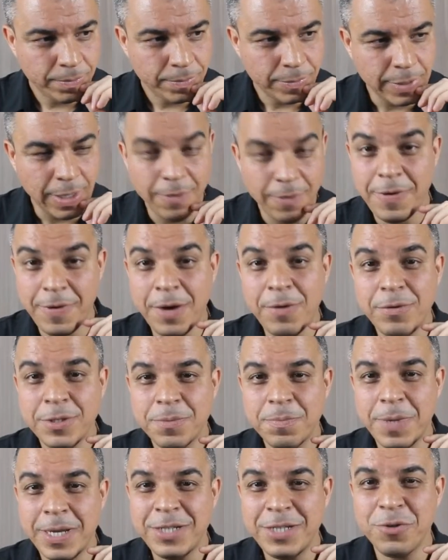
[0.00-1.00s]
a very
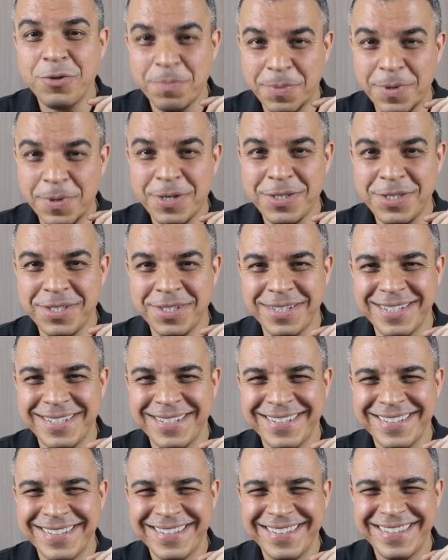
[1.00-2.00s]
special person
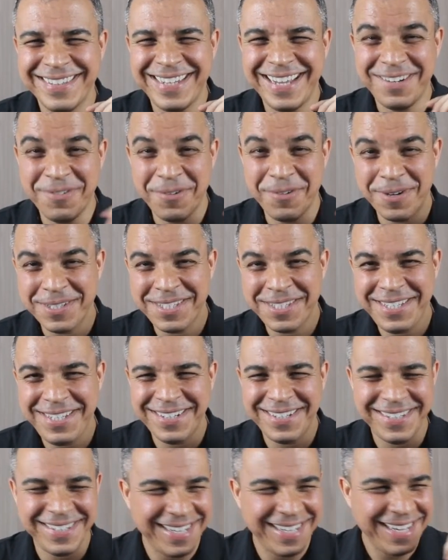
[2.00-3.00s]
that was
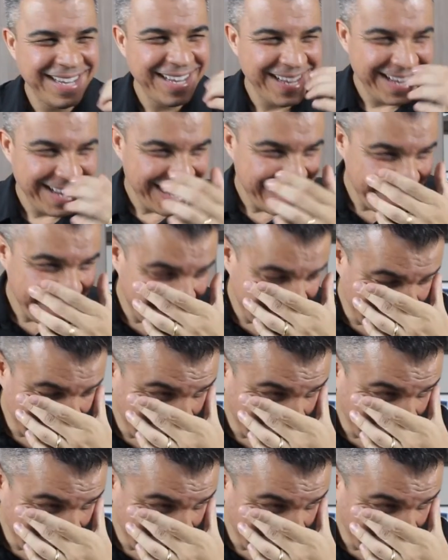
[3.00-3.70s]
here at my